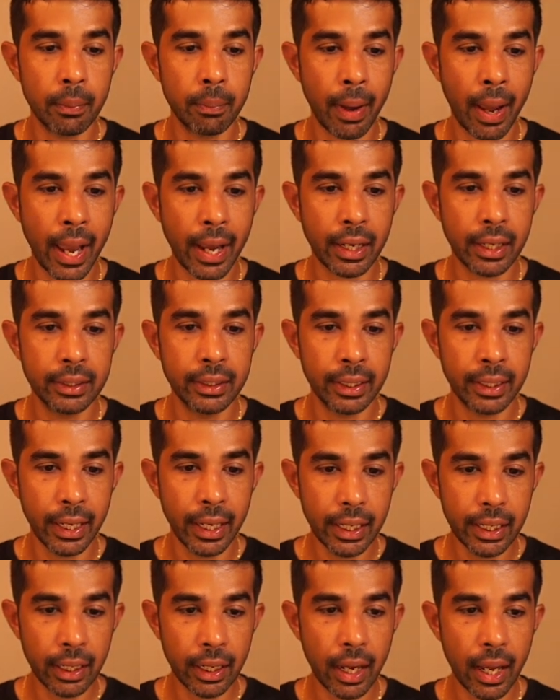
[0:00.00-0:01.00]
back the
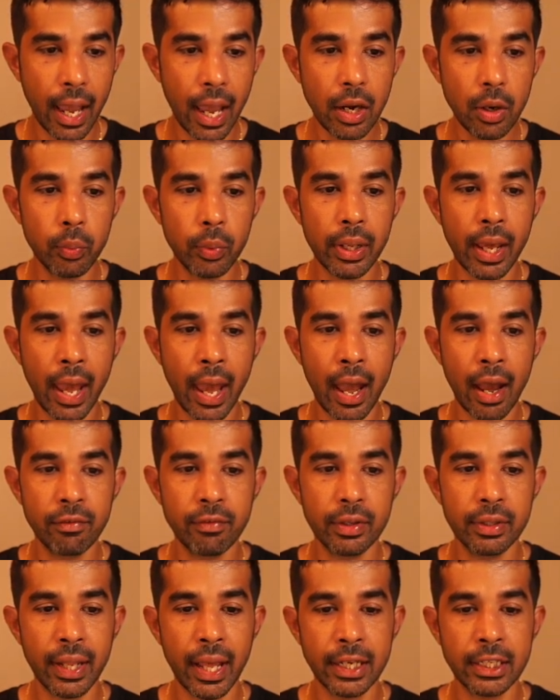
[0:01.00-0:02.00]
data, and we have
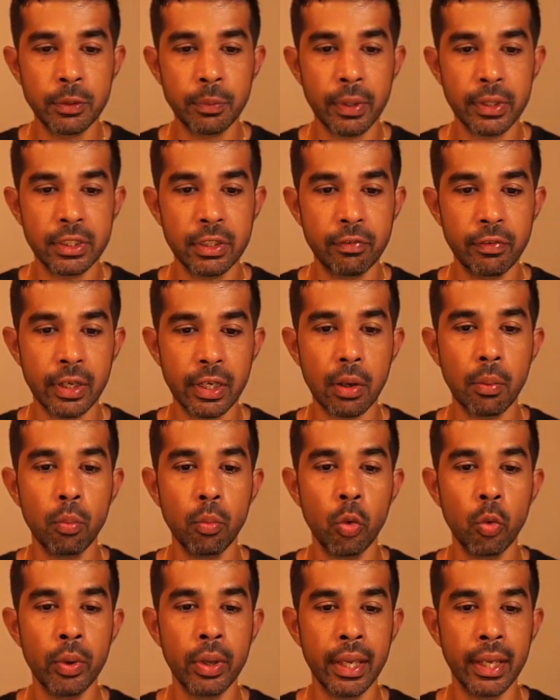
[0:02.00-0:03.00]
that specific
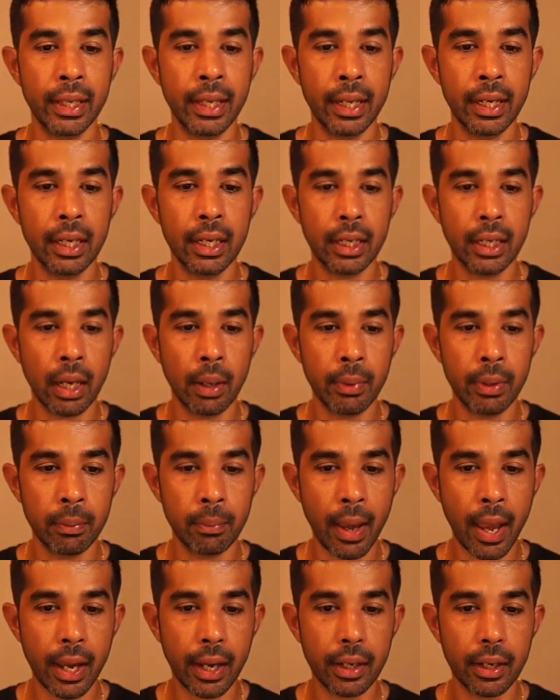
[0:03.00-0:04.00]
movie again coming
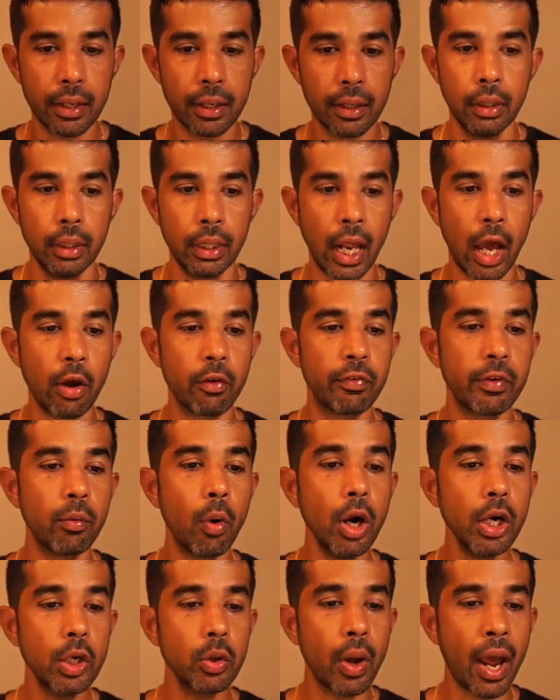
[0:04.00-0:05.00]
back. Now, if we
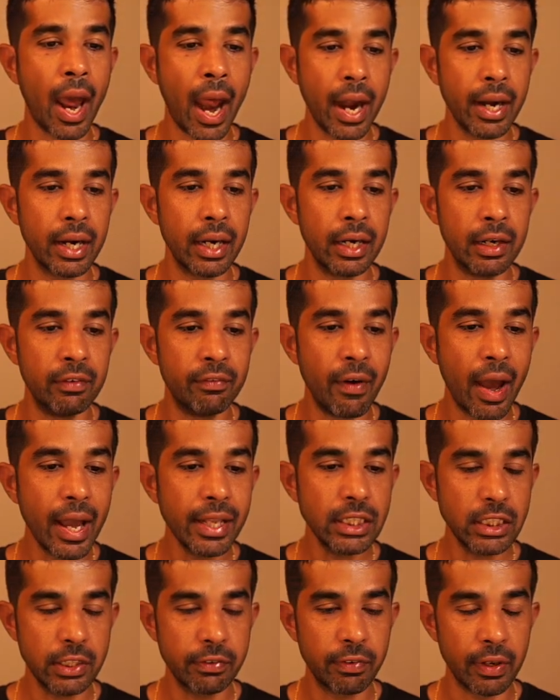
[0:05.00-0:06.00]
want to add
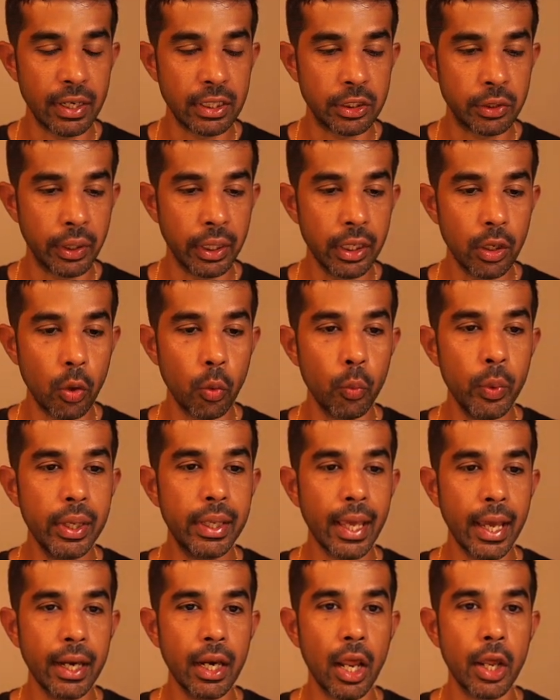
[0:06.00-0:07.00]
advanced filtering, we
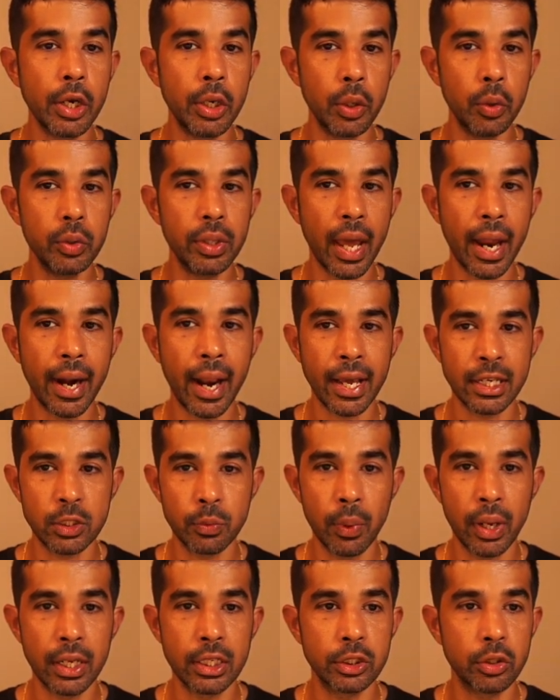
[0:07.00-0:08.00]
can do that as
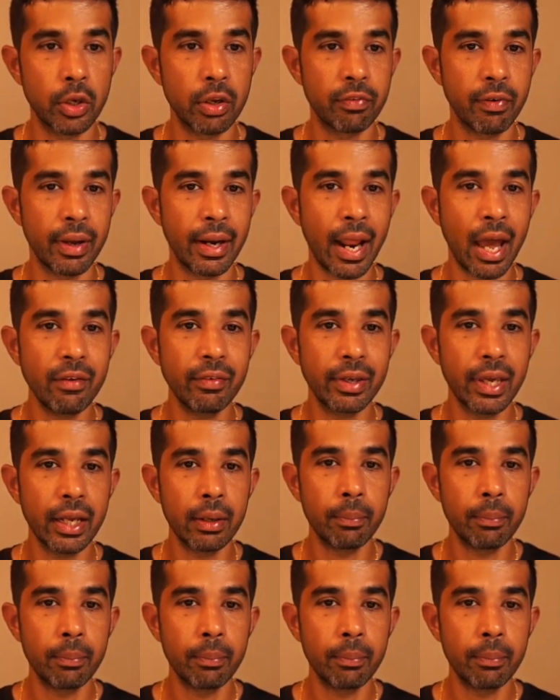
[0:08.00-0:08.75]
well. So if I navigate